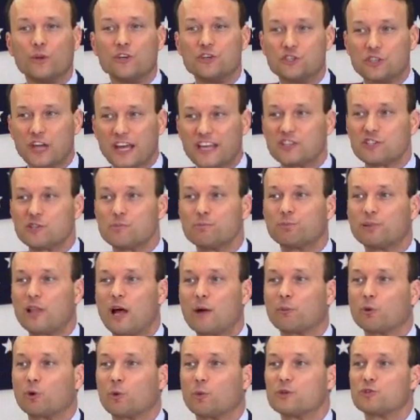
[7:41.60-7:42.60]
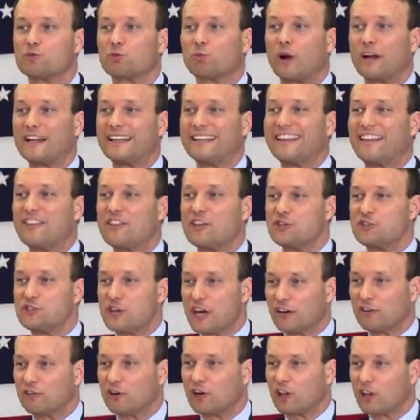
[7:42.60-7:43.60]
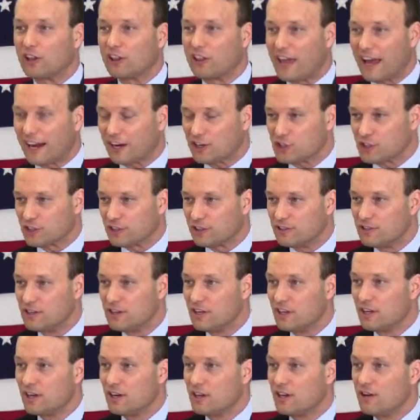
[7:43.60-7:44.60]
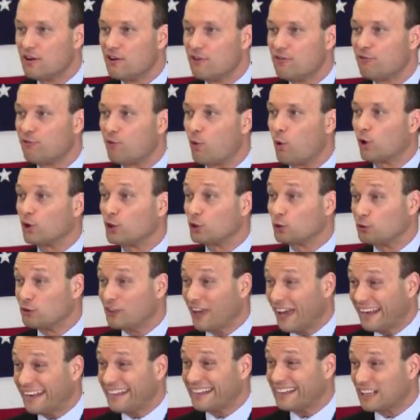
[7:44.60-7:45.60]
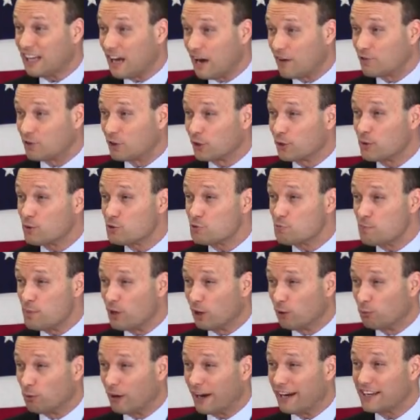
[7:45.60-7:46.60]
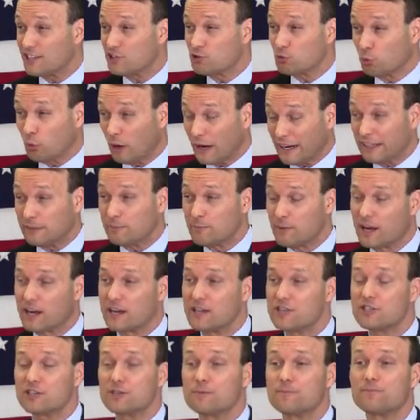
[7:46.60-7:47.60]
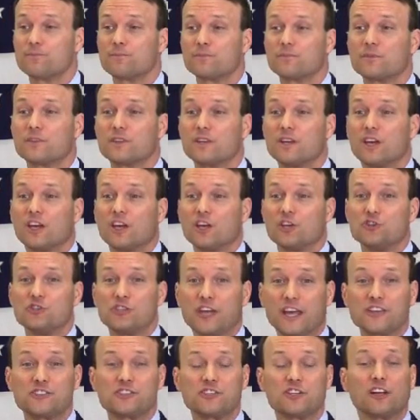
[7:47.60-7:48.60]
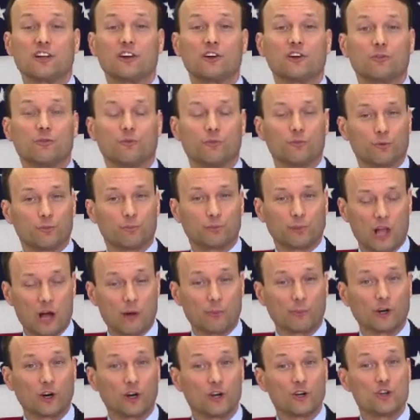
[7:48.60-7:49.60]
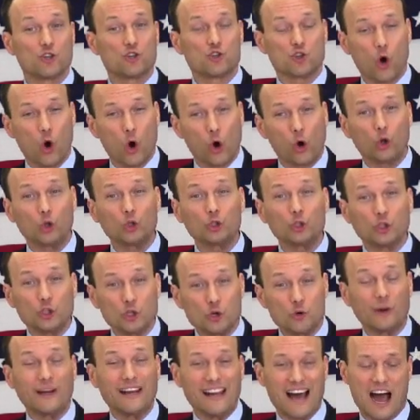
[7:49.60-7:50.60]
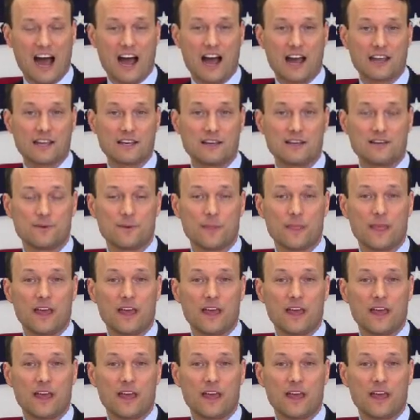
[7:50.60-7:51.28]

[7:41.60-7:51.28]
When Jason Plummer was running in the general election for lieutenant governor, who was Bill Brady's running mate, Jason Plummer told you and I